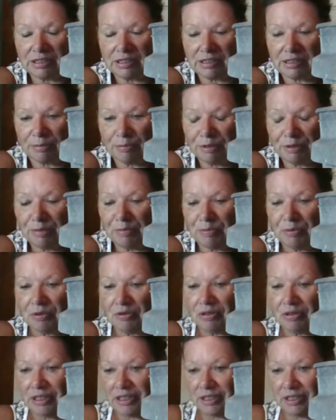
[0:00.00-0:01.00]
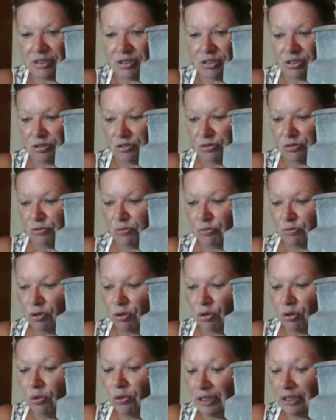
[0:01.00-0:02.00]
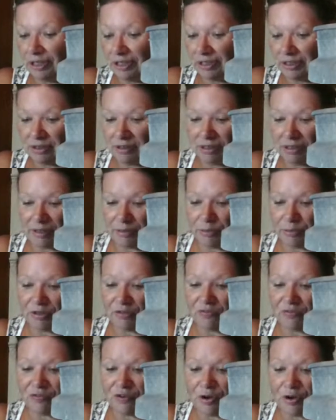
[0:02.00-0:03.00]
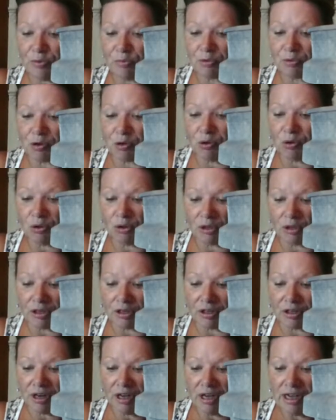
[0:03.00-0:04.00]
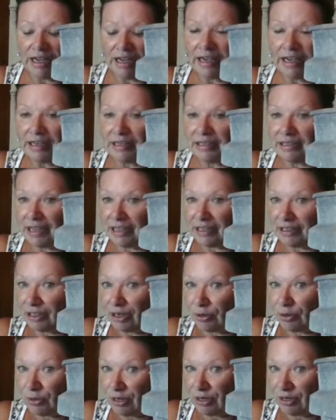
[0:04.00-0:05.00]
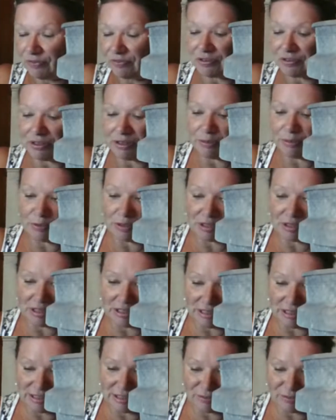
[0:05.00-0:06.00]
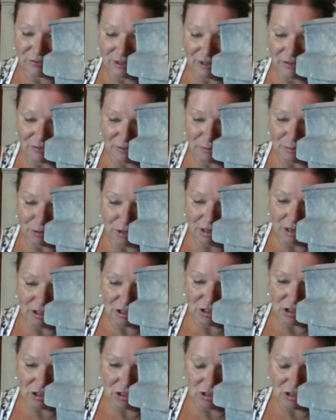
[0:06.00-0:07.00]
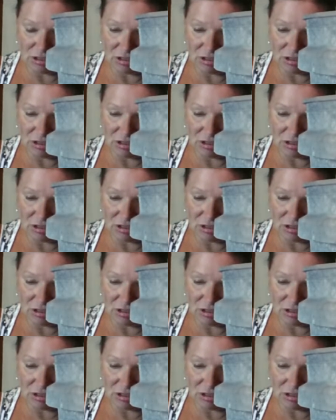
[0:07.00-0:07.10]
Some people like to roll it like with a foam roller and then go over it with a nice fluffy brush.